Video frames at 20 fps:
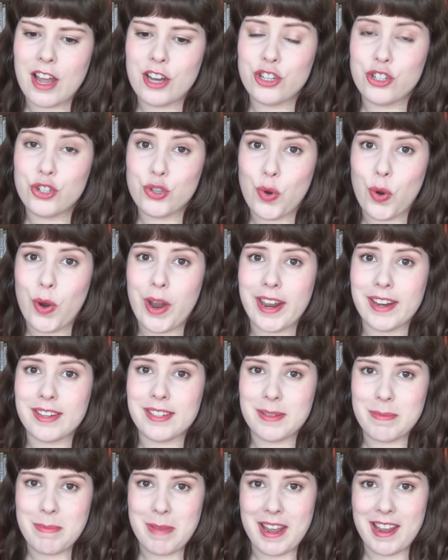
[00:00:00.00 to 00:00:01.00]
a joy
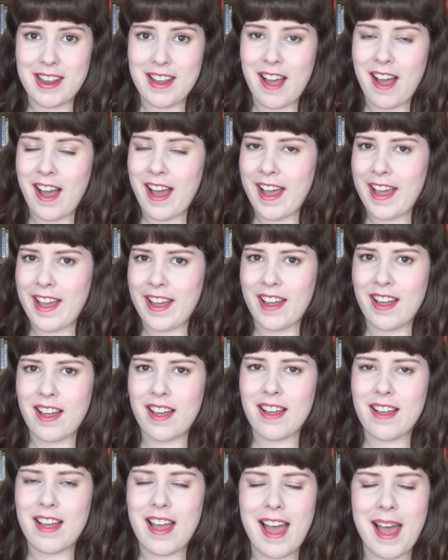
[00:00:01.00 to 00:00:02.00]
to me. I
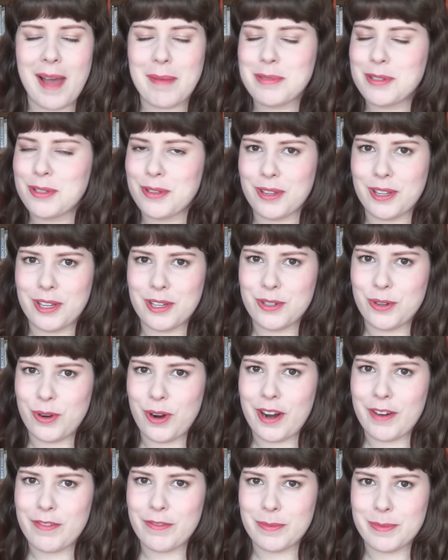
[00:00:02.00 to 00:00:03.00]
absolutely
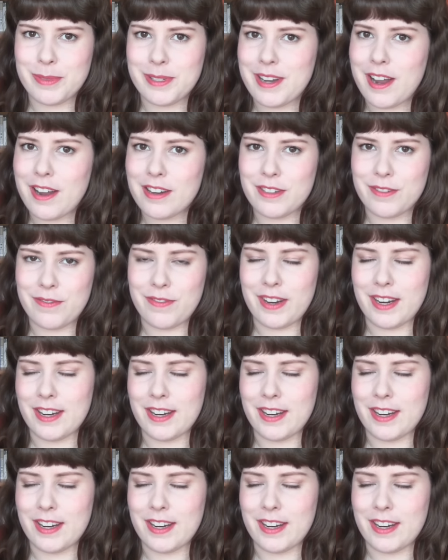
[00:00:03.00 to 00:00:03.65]
adore it from start to